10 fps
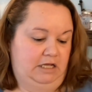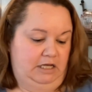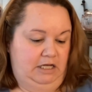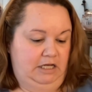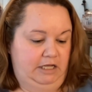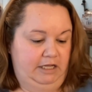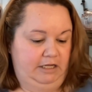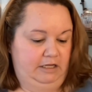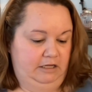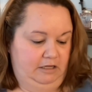
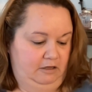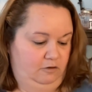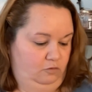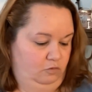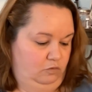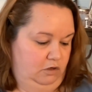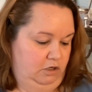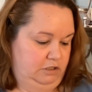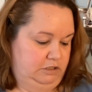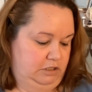I
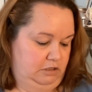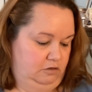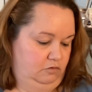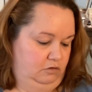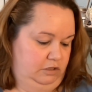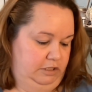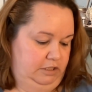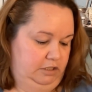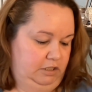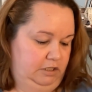worked
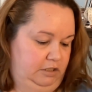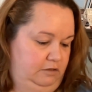on